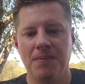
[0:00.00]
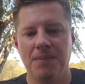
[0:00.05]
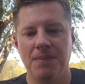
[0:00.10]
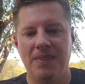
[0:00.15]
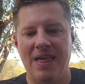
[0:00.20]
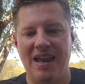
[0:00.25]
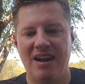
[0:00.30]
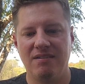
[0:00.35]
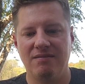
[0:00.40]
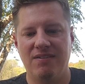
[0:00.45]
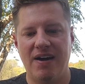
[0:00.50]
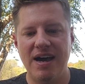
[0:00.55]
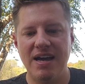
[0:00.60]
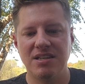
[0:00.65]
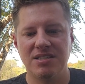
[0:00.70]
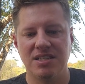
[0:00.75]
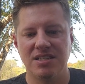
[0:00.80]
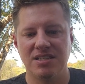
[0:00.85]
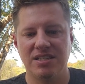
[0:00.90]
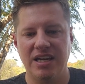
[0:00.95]
That
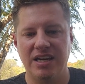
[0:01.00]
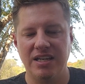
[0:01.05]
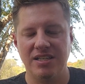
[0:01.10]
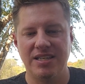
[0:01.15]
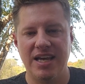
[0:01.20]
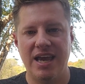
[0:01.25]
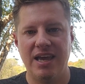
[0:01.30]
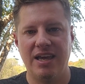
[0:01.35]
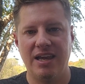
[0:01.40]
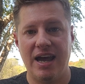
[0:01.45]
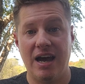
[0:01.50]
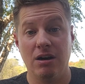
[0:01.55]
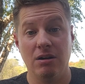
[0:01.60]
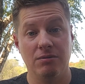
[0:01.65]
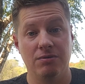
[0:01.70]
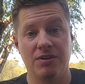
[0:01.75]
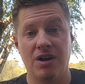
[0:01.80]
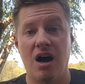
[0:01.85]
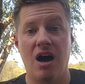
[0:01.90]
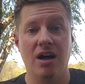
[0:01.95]
advice is getting taken out
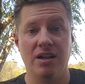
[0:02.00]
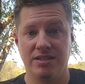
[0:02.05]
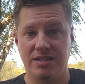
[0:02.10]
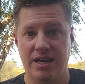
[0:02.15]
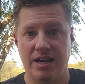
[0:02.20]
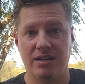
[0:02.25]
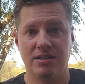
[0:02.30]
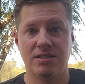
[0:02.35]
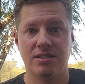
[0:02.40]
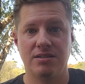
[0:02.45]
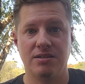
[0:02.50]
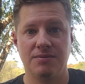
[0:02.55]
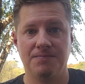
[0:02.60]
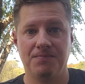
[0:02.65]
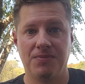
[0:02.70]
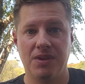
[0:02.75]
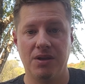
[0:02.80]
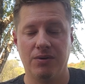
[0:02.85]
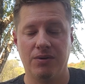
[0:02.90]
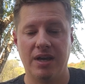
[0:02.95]
of context.
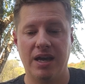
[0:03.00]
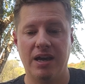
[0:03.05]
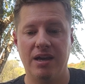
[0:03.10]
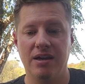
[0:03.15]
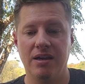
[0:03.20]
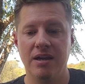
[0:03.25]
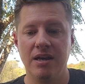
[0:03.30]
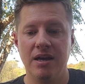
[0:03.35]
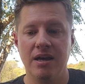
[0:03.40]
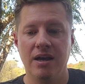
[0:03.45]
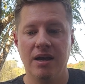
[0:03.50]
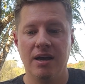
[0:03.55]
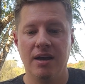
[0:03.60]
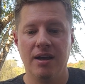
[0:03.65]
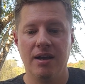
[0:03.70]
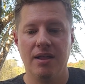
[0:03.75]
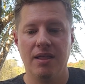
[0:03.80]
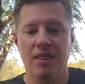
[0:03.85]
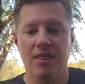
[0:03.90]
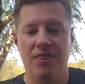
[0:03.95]
Okay,
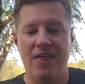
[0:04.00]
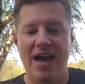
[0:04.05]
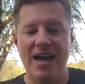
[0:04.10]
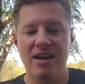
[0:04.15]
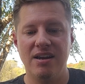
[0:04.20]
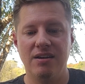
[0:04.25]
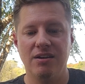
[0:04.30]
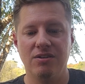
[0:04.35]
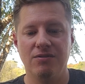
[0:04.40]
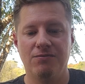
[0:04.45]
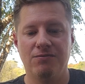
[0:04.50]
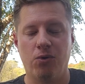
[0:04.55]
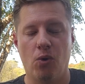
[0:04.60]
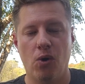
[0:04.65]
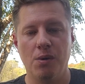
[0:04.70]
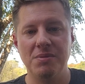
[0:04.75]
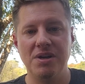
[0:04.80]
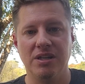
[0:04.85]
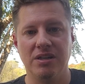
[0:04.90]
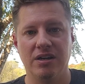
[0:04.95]
that
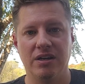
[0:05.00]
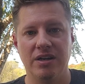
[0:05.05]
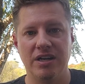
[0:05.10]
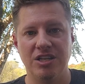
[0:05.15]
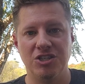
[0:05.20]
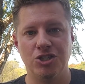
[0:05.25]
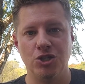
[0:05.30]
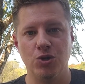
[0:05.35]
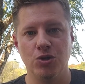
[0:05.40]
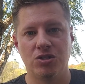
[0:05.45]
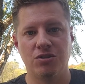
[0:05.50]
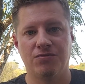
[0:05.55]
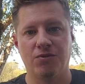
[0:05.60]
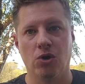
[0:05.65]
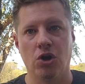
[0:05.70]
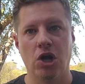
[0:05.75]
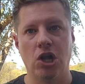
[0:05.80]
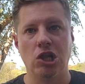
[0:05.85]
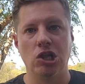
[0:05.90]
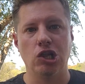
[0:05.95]
formula is used
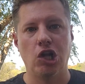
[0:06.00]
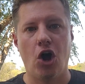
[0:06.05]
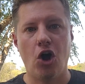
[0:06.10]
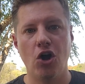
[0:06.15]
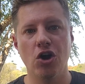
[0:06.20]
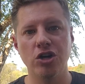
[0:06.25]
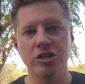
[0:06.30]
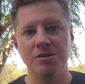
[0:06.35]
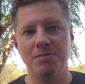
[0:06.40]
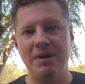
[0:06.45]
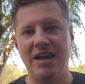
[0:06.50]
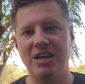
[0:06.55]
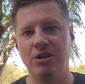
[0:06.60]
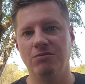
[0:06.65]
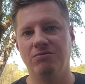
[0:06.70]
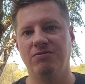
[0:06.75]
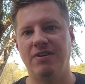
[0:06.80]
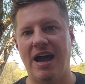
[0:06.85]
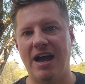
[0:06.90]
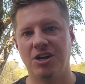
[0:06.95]
for large
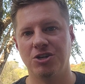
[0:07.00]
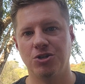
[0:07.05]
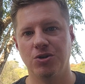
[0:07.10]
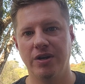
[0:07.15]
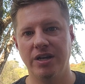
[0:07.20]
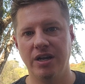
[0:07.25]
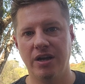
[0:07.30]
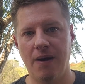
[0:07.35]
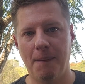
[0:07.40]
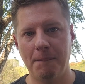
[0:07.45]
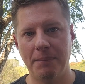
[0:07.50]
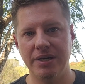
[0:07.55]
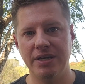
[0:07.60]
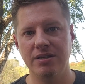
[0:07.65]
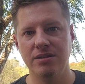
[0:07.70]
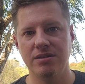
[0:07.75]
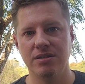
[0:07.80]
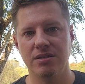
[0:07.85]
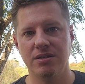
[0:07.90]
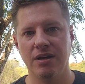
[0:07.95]
manufacturing
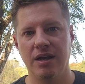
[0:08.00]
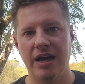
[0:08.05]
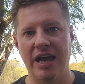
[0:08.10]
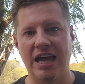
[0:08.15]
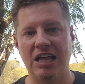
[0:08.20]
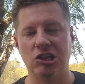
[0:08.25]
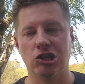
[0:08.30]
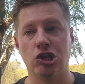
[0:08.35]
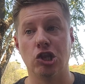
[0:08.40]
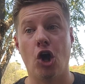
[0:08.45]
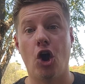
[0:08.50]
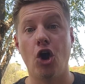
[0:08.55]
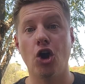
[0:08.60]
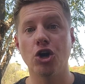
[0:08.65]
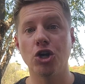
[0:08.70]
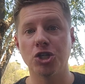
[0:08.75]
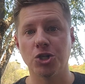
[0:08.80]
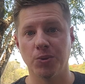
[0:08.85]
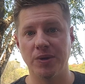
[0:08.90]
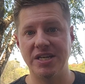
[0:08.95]
companies and
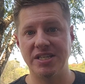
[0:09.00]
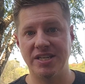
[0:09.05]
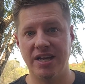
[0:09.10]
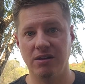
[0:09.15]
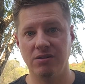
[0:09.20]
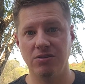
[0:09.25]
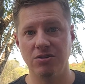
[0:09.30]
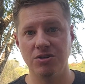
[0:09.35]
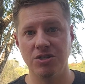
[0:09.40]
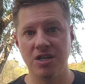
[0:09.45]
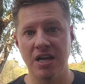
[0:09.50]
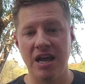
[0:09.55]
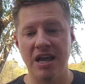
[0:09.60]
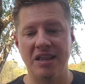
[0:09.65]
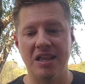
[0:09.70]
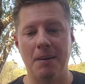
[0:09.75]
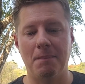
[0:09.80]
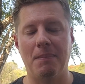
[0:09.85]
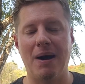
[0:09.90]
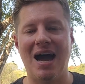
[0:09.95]
large retailers
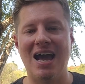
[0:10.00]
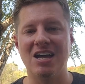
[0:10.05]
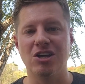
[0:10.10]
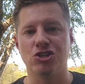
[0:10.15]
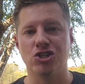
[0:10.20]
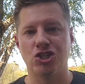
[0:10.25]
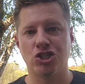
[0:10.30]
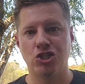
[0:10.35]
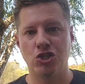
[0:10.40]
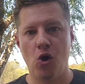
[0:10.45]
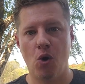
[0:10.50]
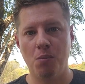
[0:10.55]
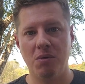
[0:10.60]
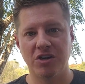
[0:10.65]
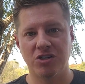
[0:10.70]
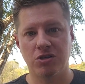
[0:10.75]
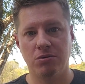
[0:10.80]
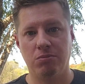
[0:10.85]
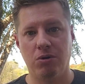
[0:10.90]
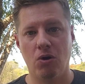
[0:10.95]
that buy in so
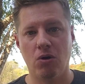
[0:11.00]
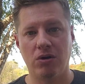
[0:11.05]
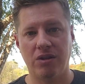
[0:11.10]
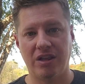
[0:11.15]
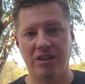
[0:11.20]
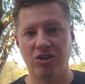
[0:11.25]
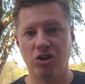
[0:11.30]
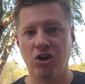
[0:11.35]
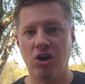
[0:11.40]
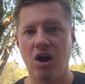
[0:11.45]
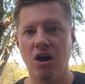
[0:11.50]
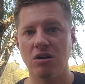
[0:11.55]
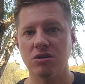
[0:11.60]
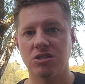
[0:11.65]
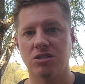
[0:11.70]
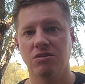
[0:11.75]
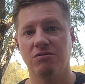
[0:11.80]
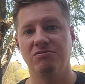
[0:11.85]
much bulk that their costs are